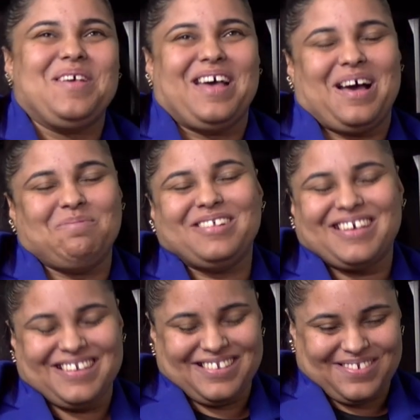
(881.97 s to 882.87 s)
I'm
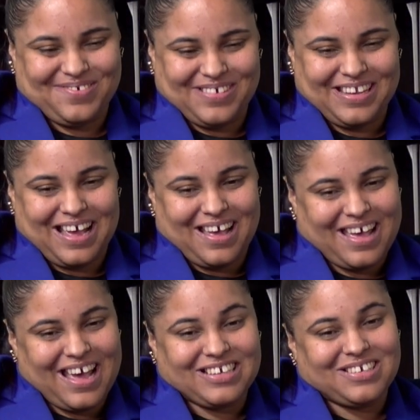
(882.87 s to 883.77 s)
looking into it.
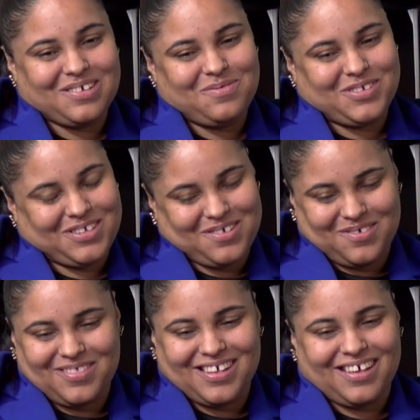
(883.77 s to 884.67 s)
I actually was
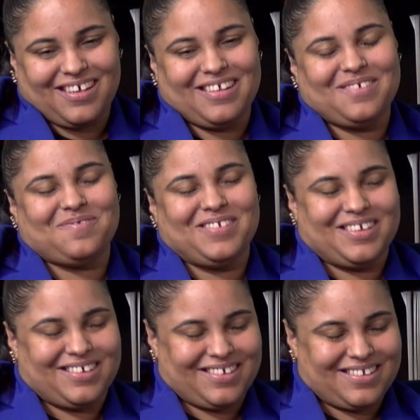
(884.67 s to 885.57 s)
told that if
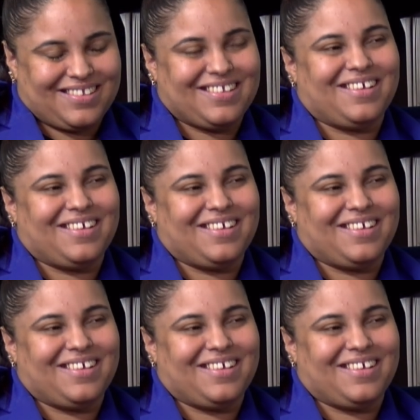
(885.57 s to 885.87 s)
needed,